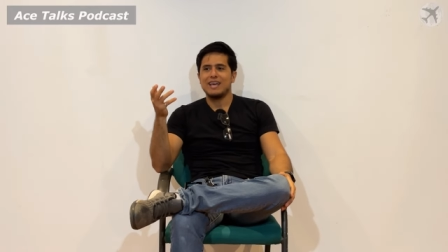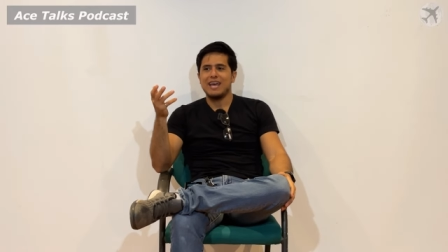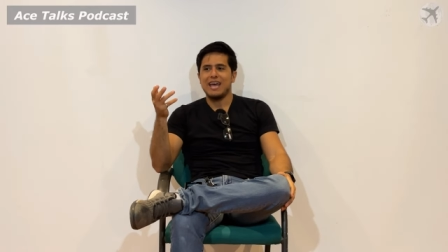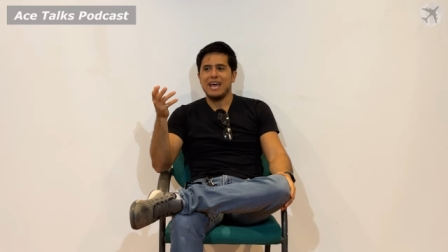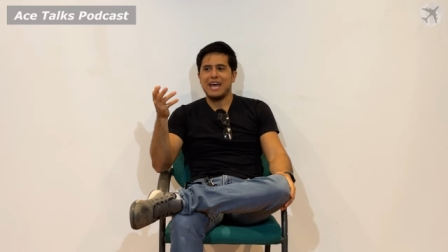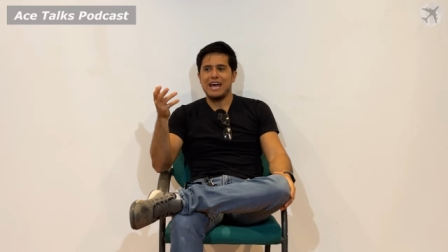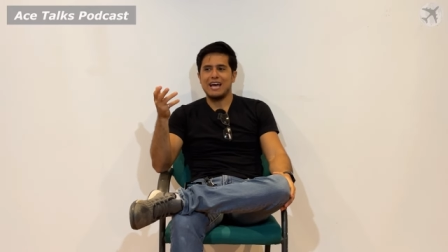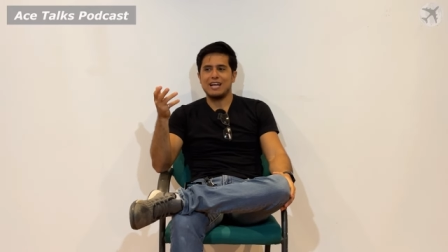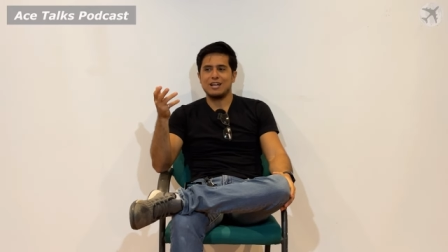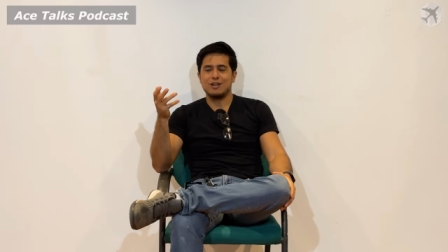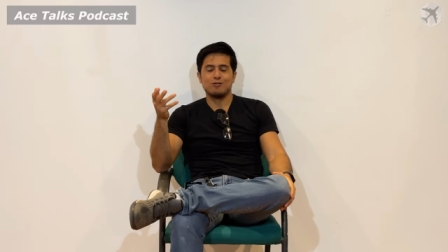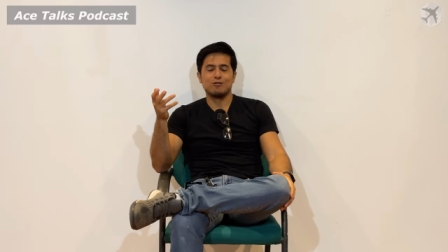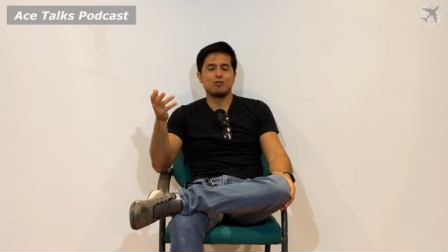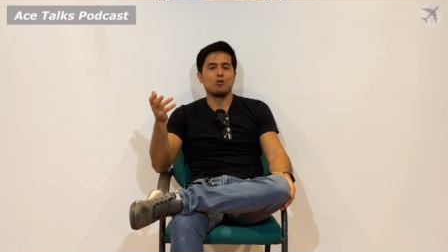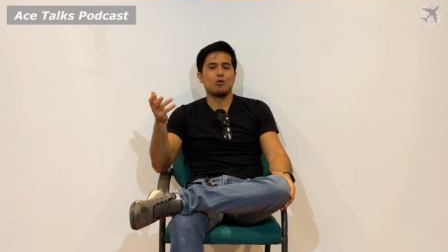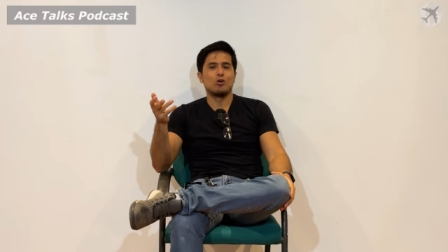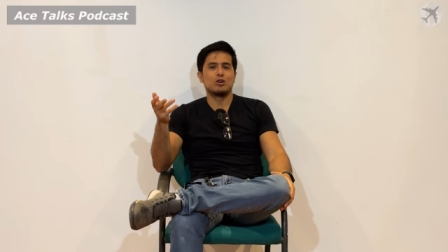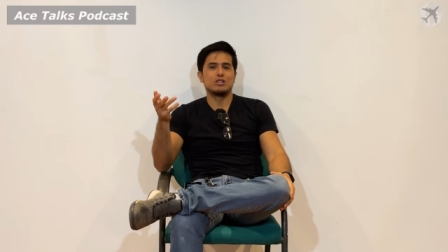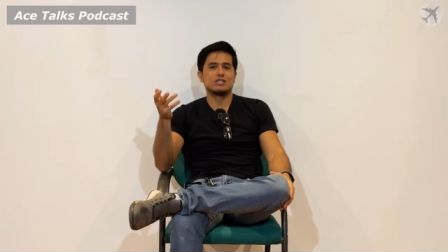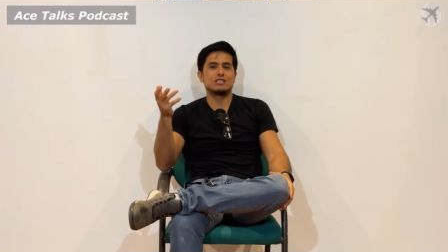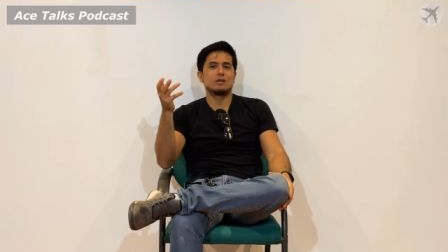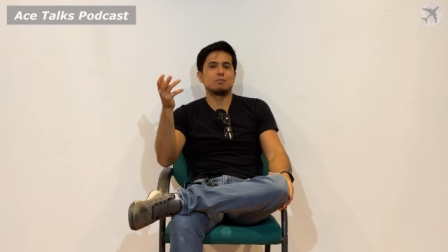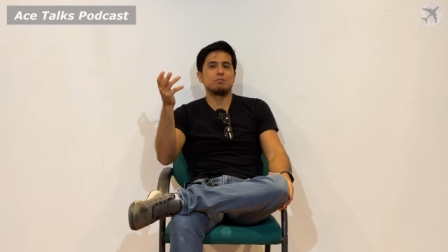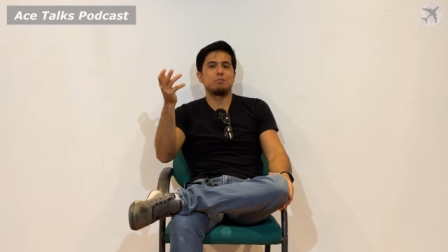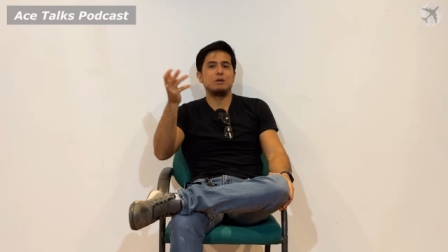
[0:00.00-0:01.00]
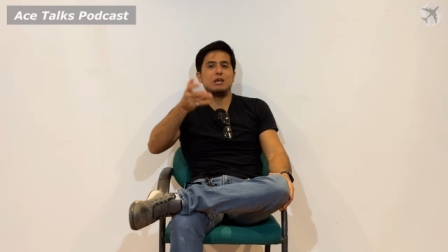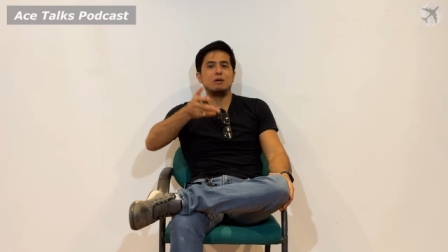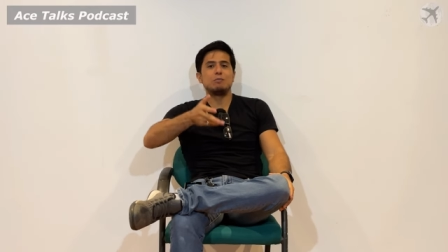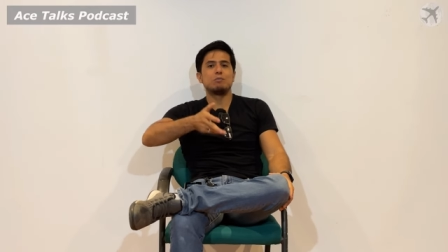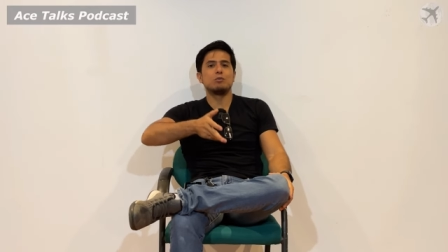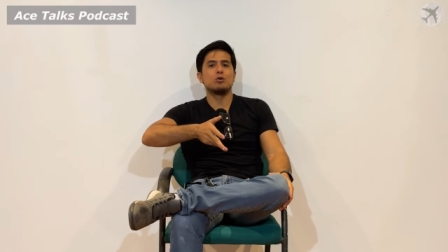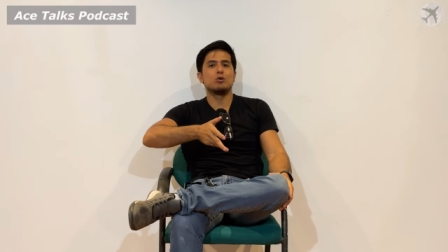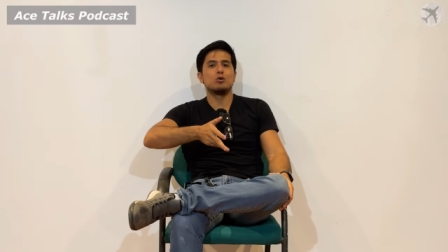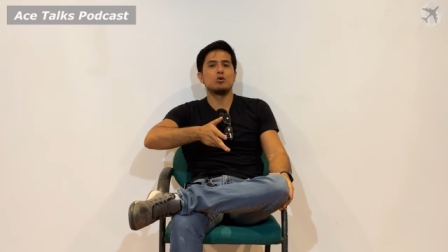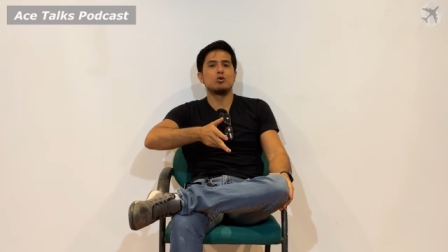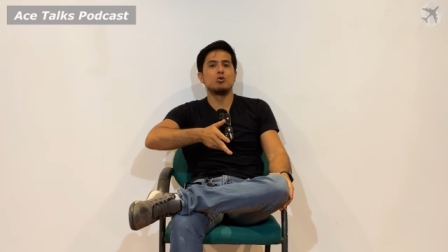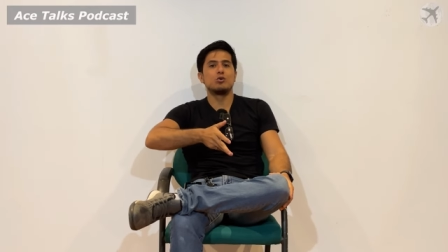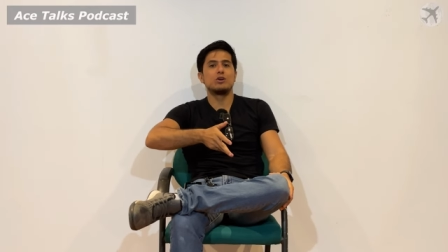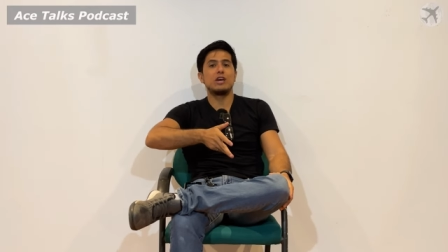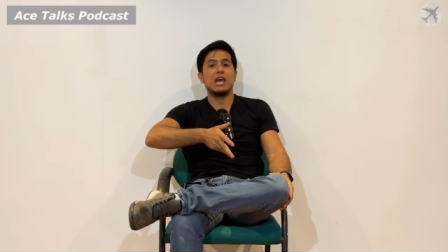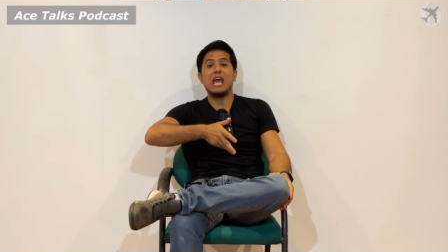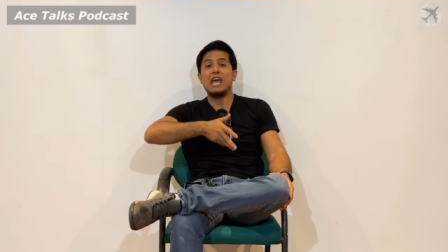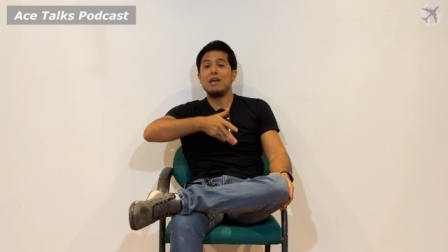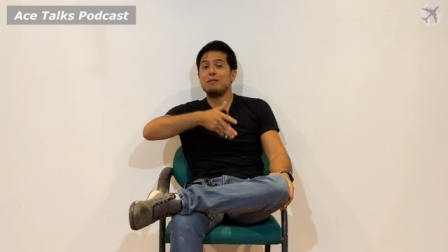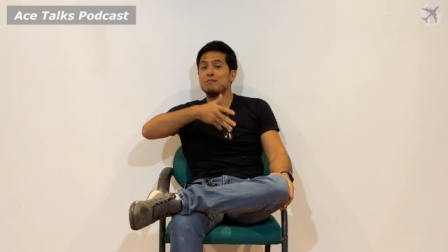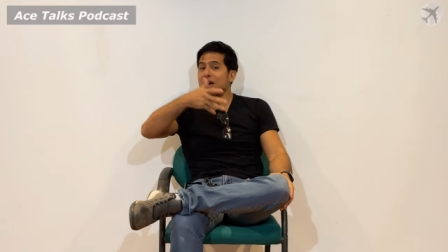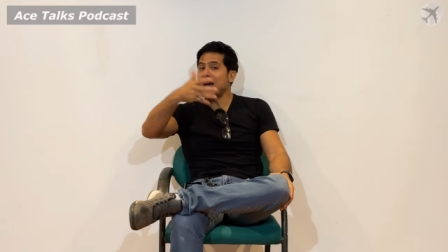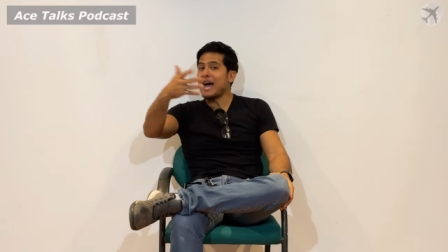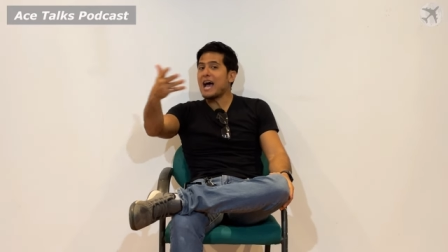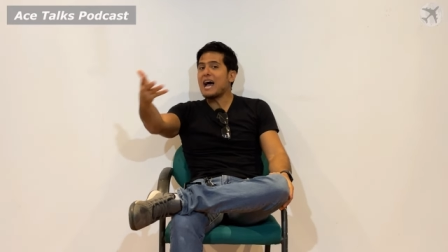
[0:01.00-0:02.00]
And of course, the people who
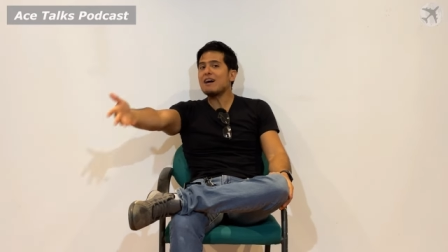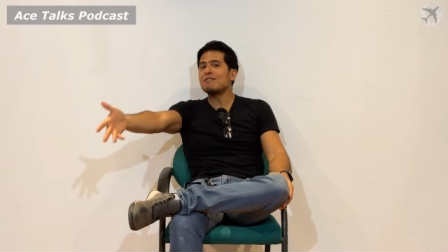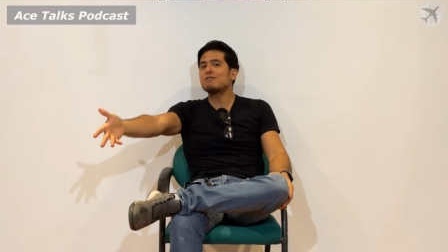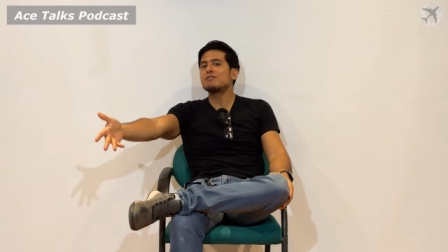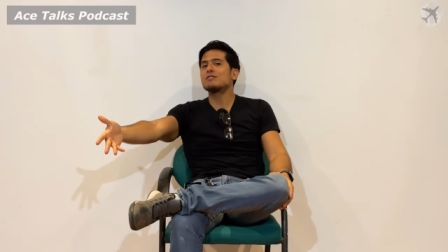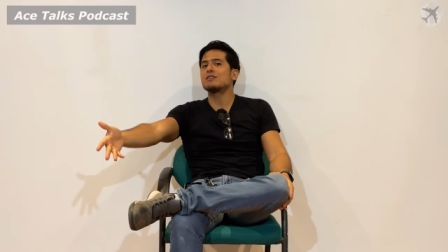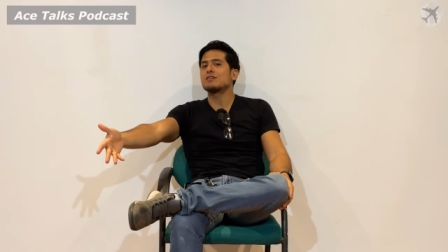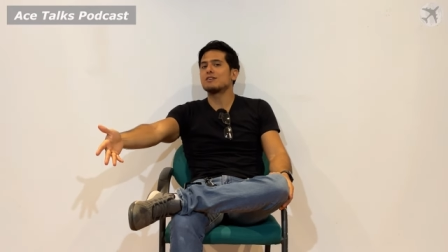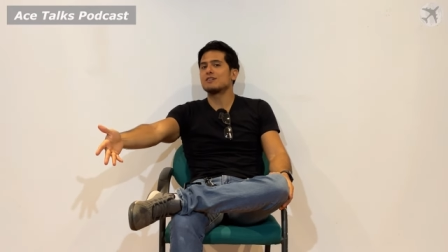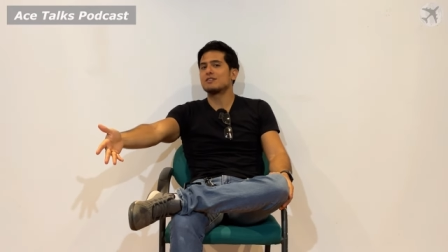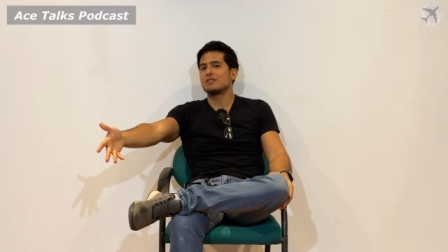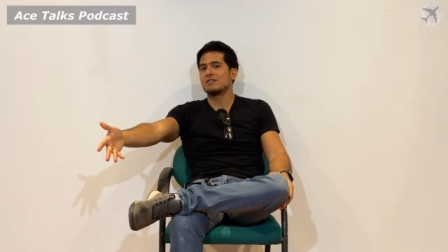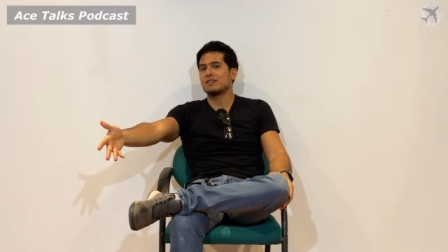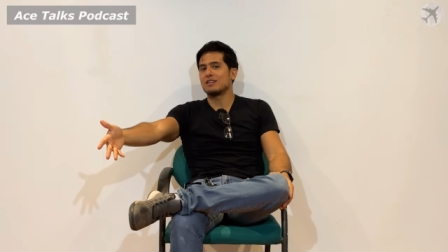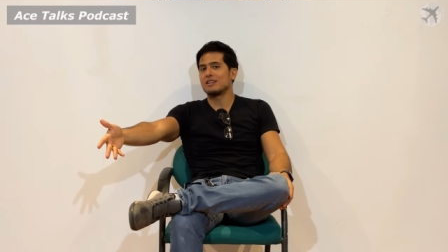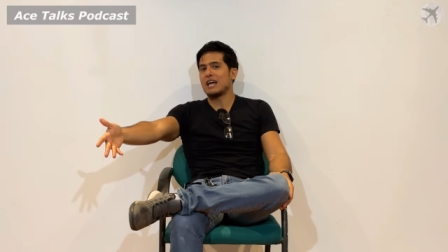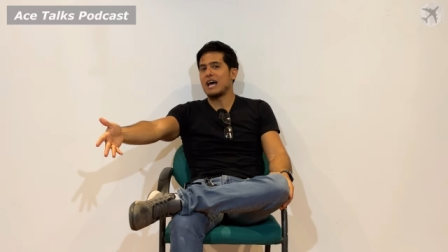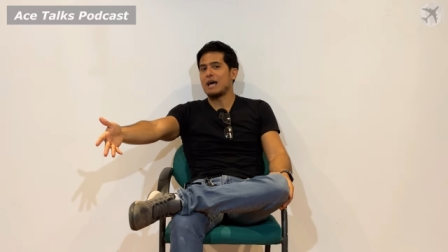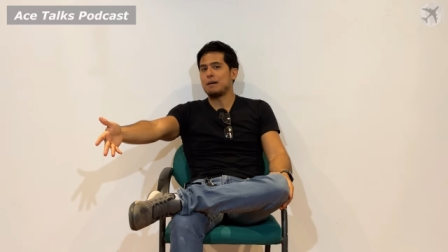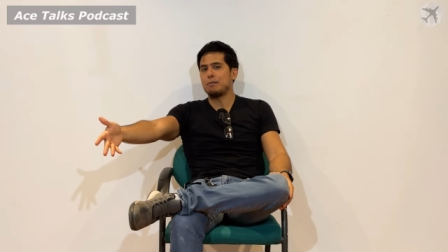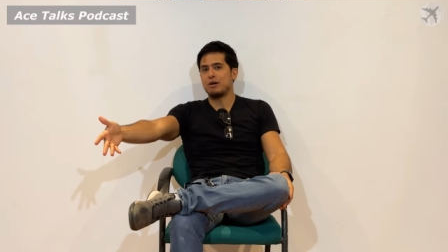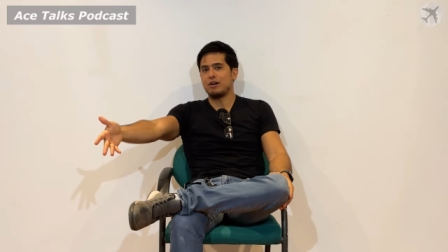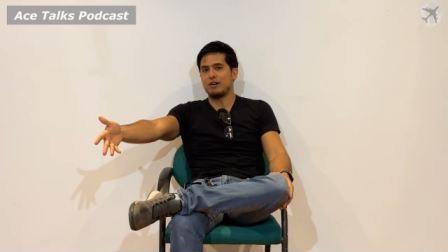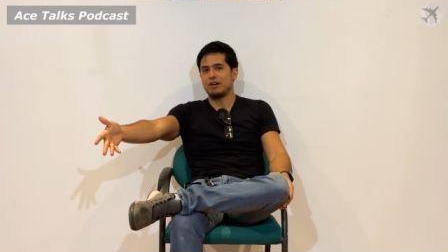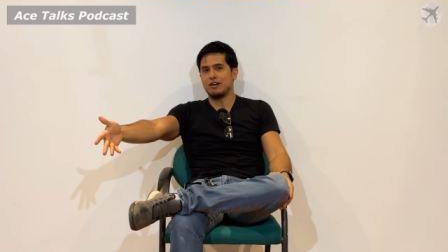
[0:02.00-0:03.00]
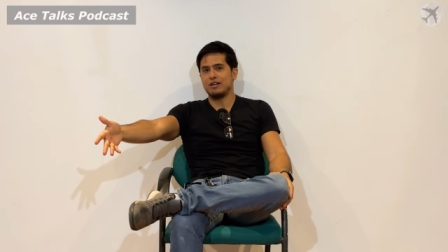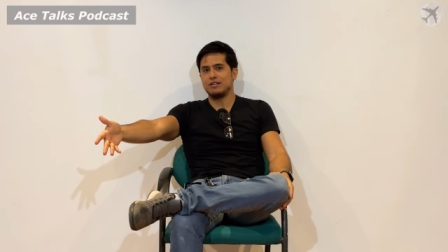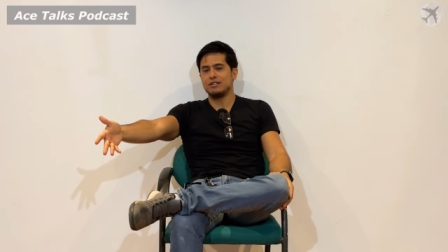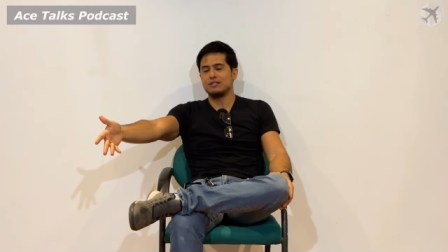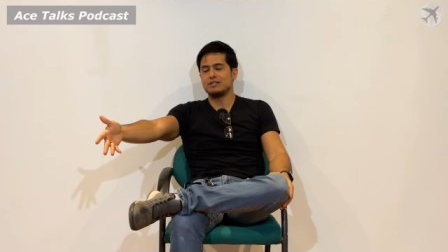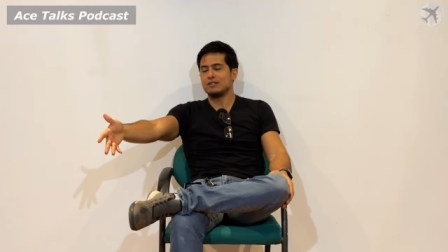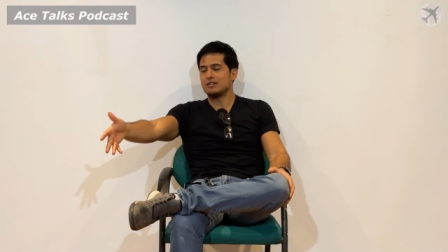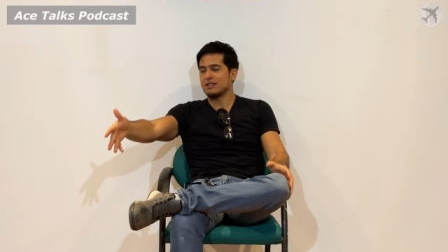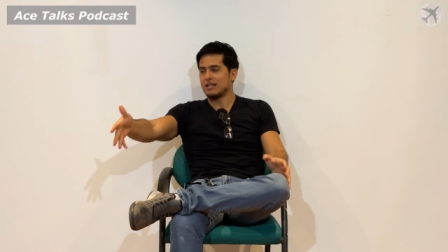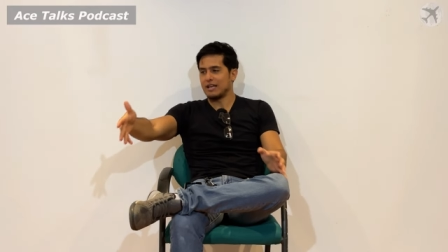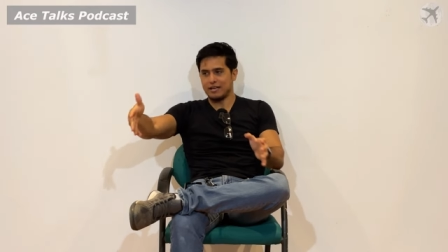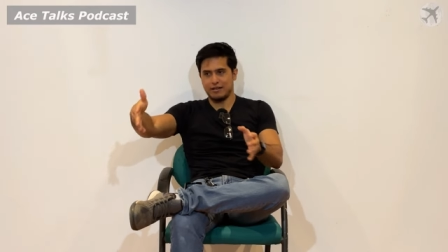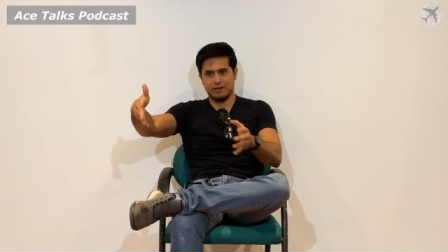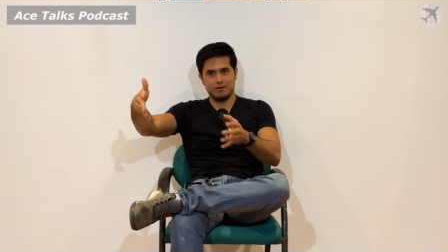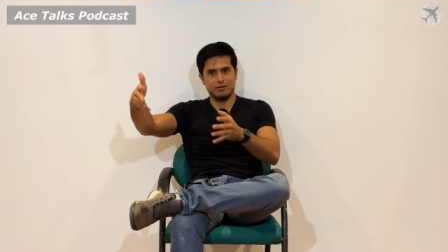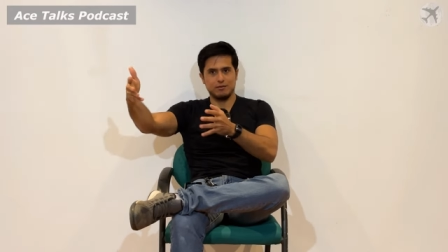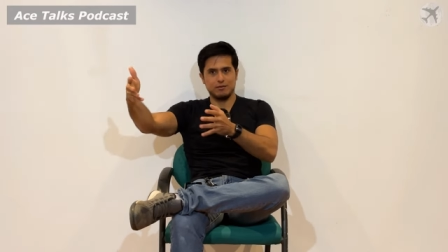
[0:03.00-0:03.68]
came after the library, like